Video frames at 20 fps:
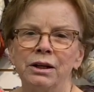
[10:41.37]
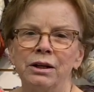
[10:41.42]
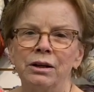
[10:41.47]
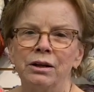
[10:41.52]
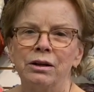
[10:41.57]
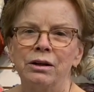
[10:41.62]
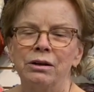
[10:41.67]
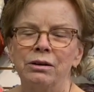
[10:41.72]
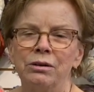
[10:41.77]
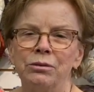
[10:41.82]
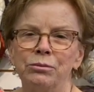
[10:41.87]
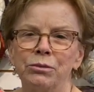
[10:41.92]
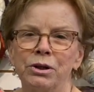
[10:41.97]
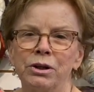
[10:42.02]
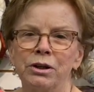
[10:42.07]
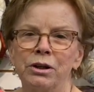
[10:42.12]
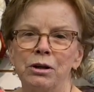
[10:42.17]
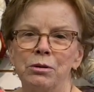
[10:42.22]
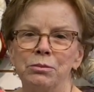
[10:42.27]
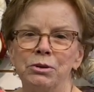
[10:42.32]

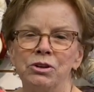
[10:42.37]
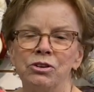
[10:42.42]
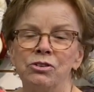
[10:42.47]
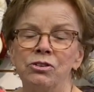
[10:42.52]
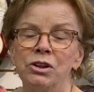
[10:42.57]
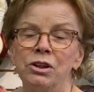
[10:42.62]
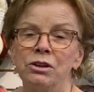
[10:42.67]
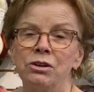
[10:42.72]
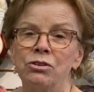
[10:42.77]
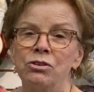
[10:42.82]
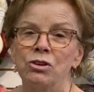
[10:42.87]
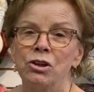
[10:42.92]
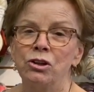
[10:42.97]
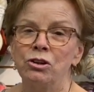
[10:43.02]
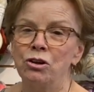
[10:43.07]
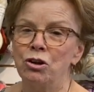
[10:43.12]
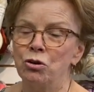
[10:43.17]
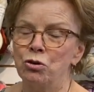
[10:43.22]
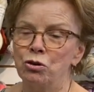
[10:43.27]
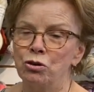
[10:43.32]
Come and see us on
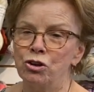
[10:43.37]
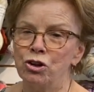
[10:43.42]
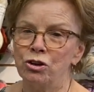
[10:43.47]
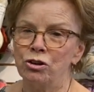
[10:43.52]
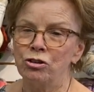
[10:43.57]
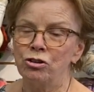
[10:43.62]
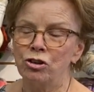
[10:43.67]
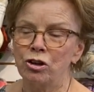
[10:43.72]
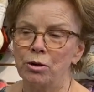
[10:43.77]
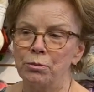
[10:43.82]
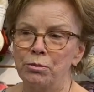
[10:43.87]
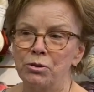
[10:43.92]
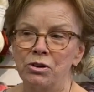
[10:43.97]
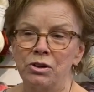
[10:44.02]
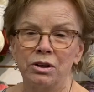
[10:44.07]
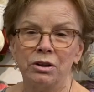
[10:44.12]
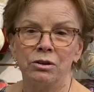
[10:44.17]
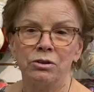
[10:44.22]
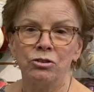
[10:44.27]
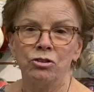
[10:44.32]
local yarn
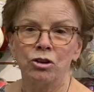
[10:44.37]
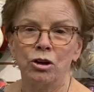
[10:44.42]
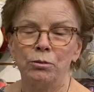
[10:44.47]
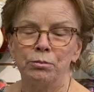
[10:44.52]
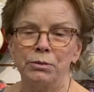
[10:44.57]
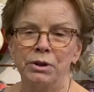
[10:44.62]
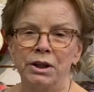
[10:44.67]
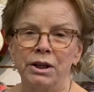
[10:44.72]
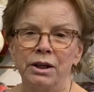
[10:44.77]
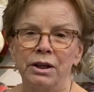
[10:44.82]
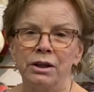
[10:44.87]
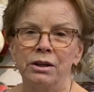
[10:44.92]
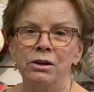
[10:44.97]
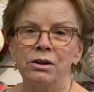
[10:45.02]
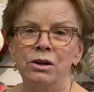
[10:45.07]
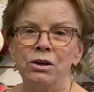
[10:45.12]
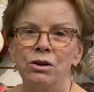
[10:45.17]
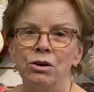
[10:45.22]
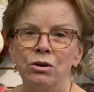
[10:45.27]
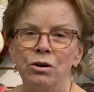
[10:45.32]
shop day
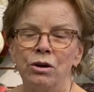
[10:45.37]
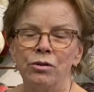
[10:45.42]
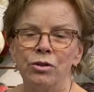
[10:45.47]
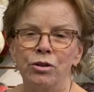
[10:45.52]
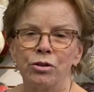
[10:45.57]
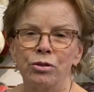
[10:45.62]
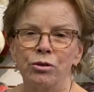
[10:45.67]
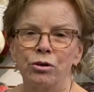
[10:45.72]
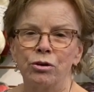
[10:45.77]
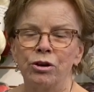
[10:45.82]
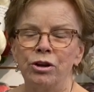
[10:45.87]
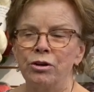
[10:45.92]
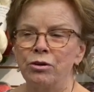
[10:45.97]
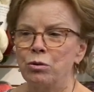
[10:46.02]
on the 30th.